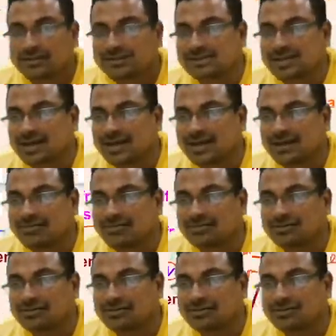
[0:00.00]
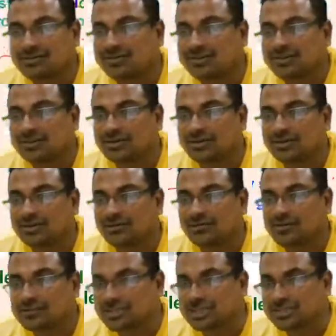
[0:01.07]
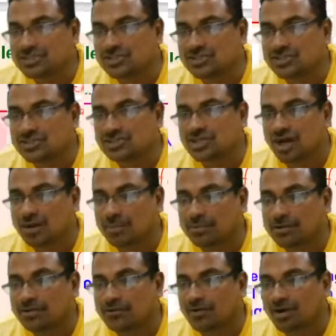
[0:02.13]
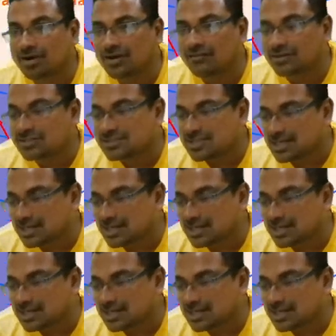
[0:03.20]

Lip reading: this kind of the physics chapter, whatever